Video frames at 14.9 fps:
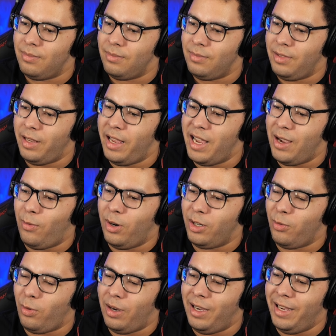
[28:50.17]
Yeah, I wonder
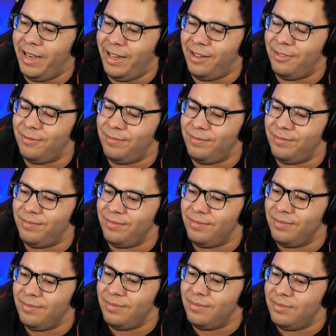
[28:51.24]
why.
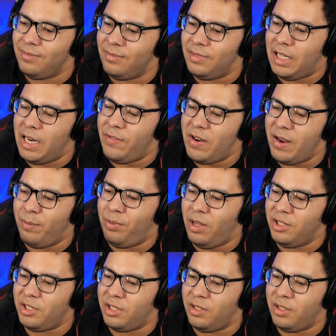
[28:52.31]
I never had plunger to.